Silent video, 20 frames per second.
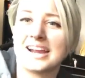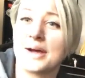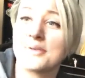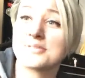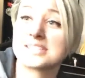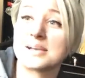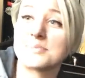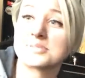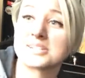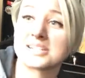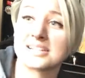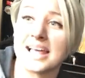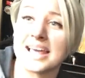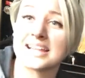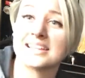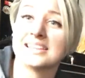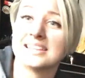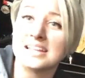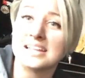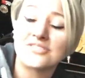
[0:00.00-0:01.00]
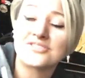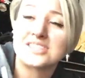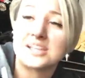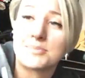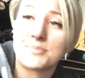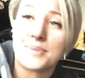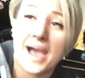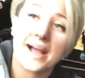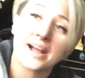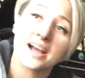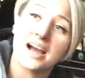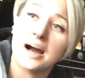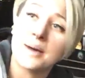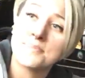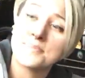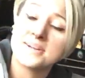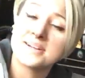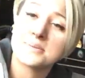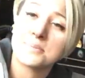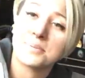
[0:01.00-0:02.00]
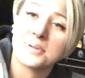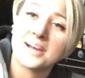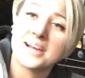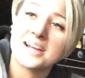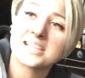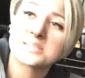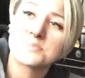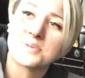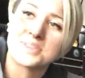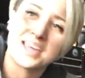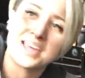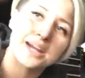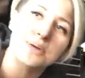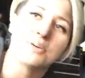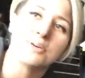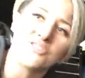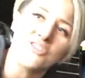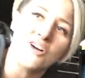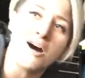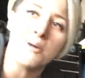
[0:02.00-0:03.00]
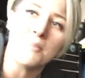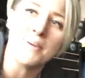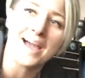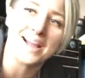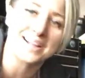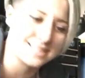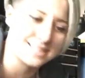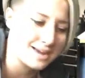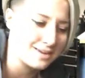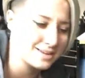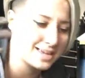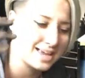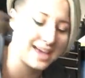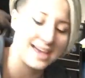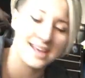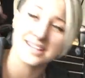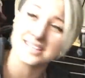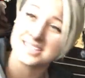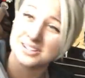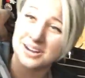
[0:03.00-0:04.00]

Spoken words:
and I was able to like lift it back up into place, but then it would fall back down again.